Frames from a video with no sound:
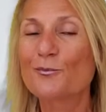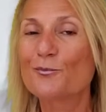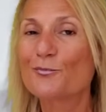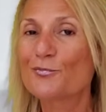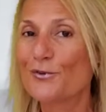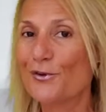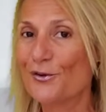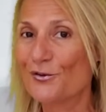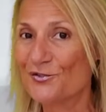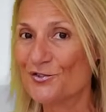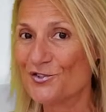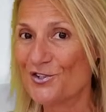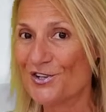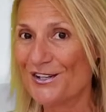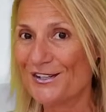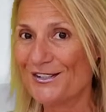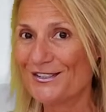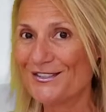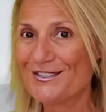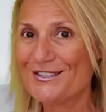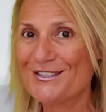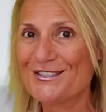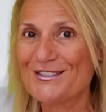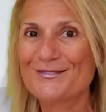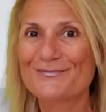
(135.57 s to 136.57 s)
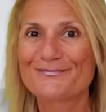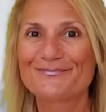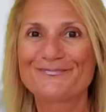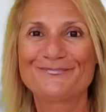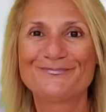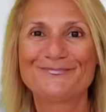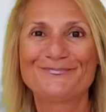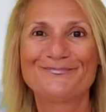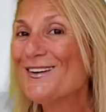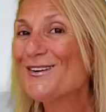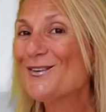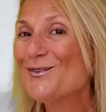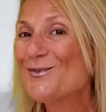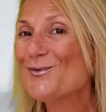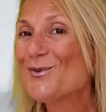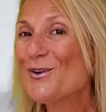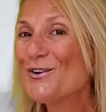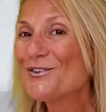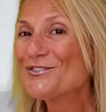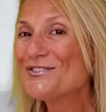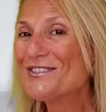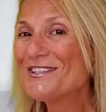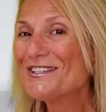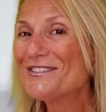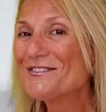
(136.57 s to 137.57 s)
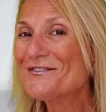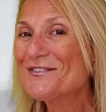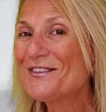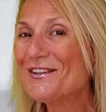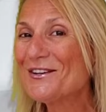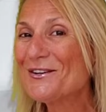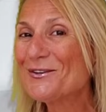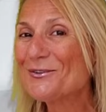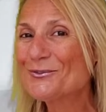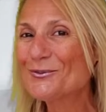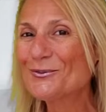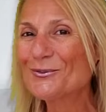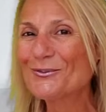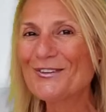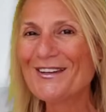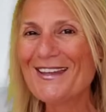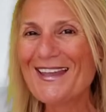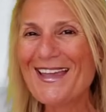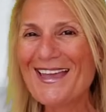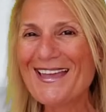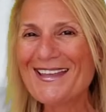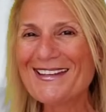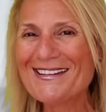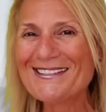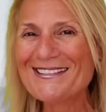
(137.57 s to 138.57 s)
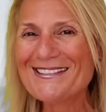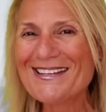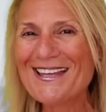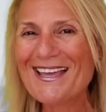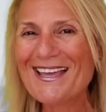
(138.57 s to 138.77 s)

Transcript: projects. Watch this video to the end,